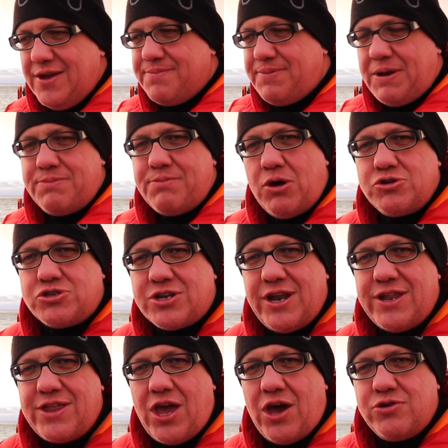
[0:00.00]
bit of motion
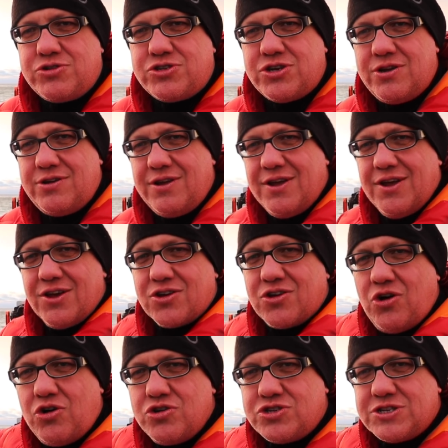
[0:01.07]
in the ocean,
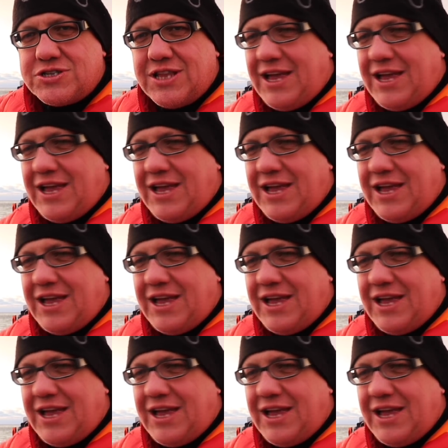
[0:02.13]
gorgeous